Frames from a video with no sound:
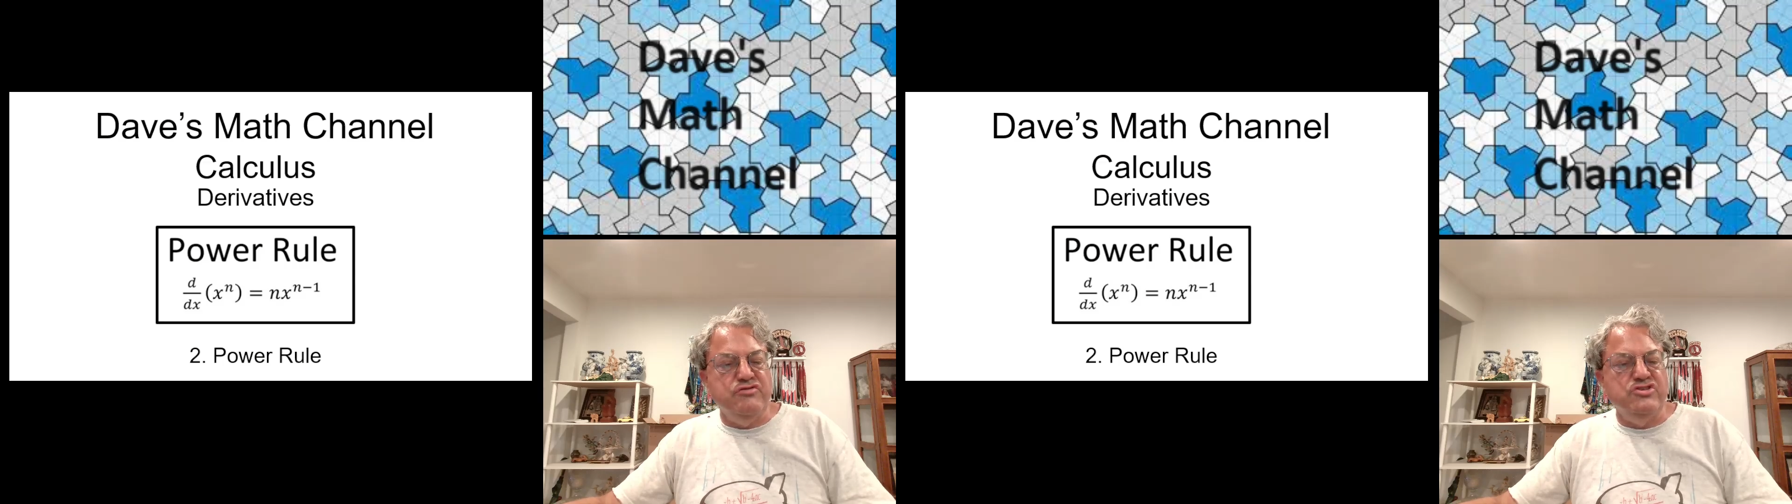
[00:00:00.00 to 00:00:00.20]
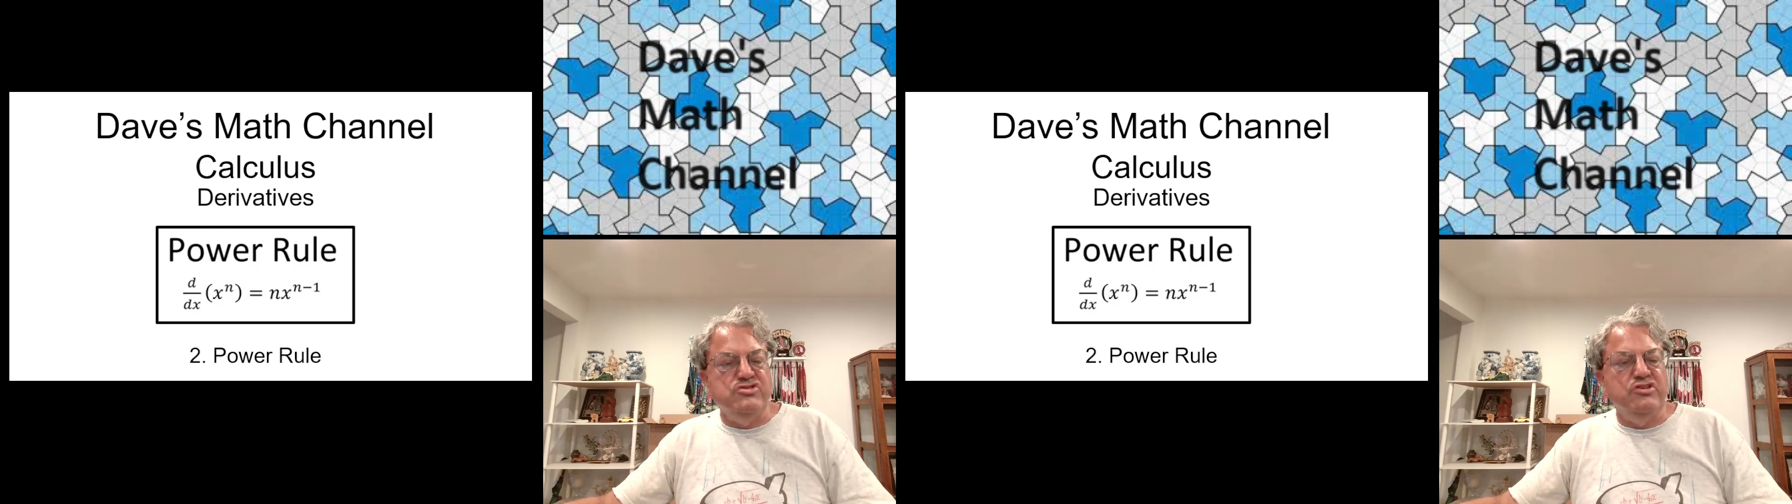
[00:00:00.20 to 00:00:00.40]

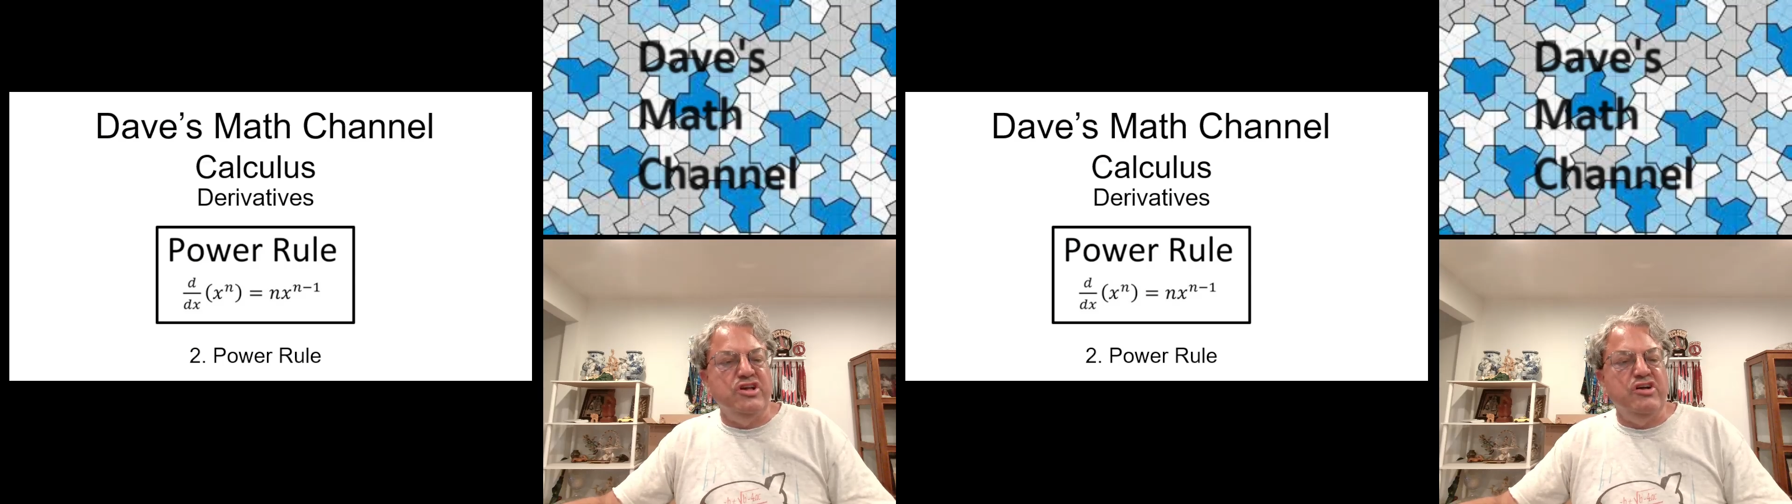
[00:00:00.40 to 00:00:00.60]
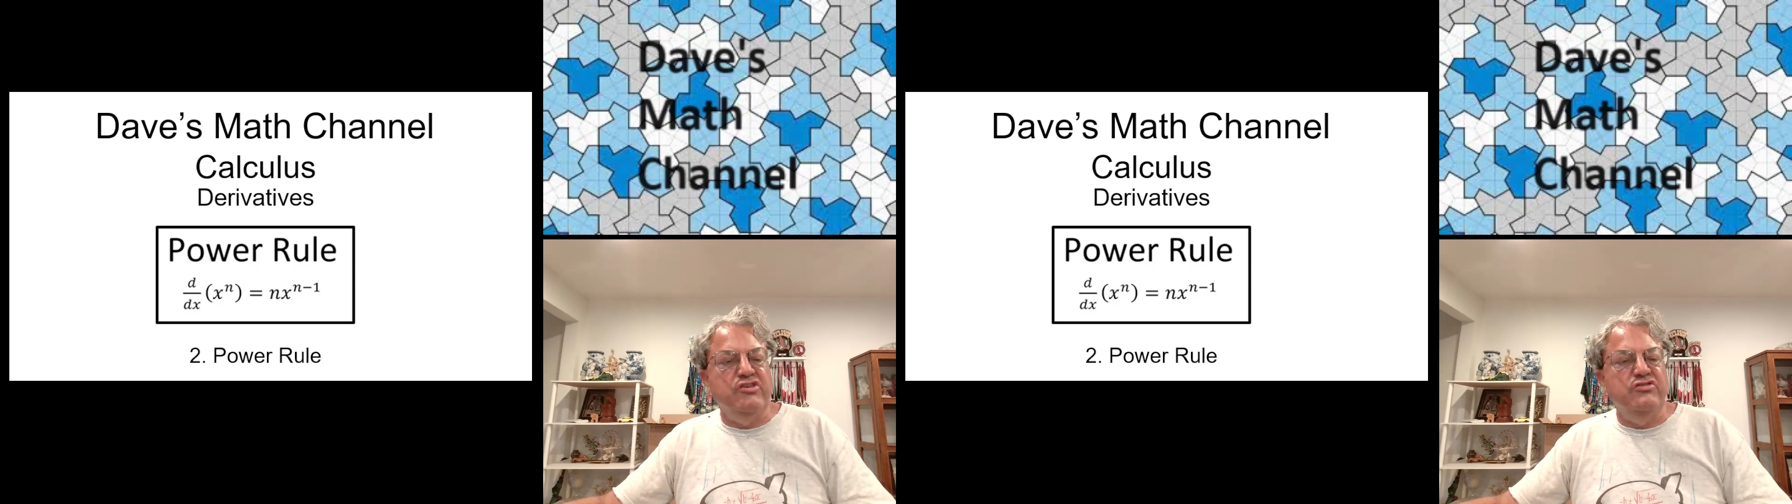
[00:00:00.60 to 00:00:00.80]
differential
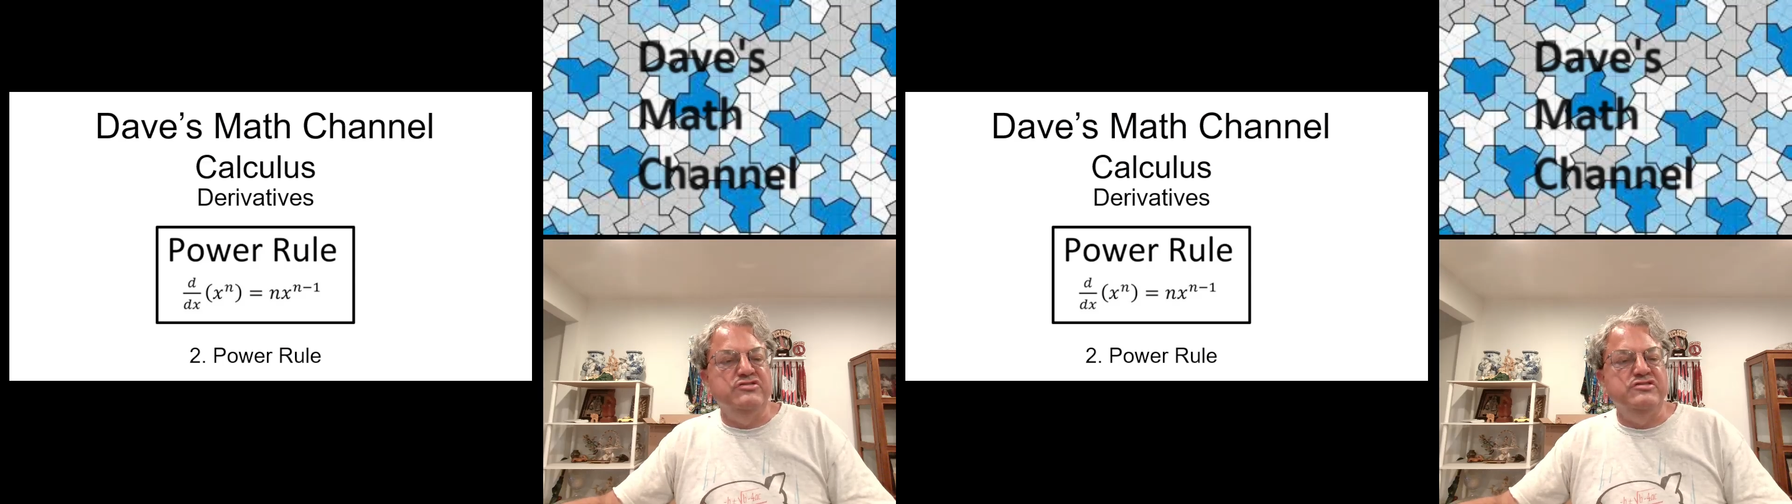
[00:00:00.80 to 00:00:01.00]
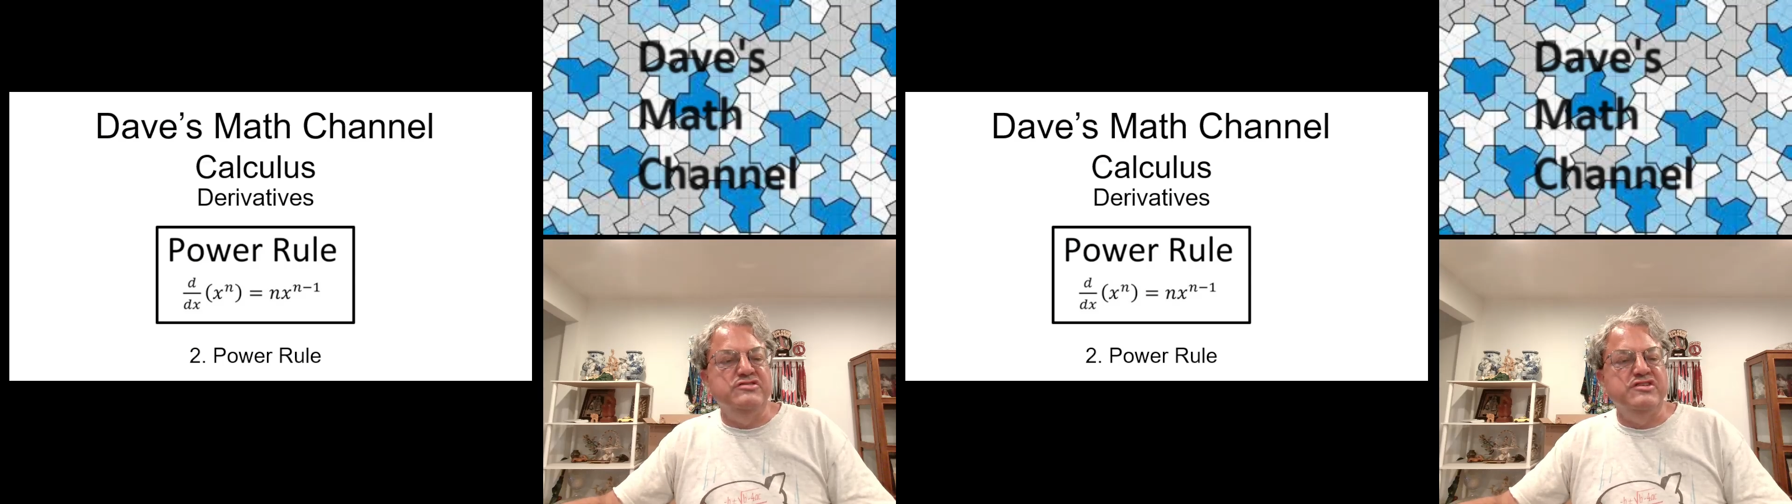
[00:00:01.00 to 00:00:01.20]

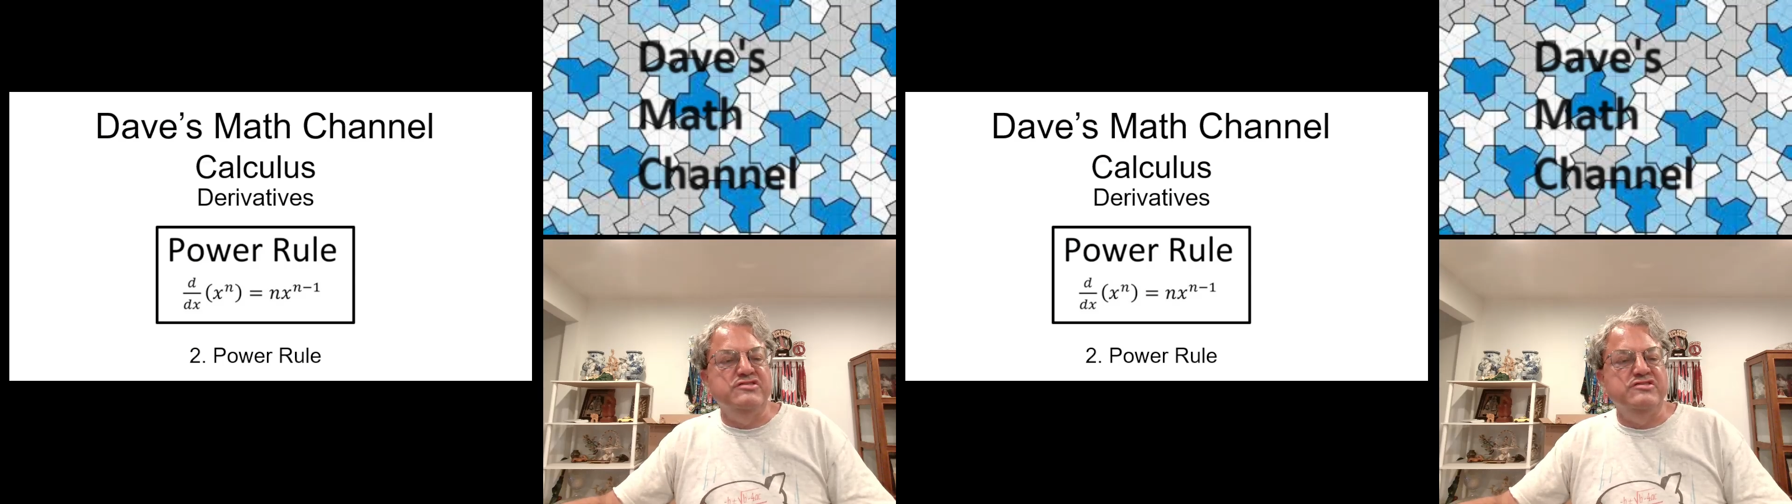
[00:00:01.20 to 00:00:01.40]
calculus. It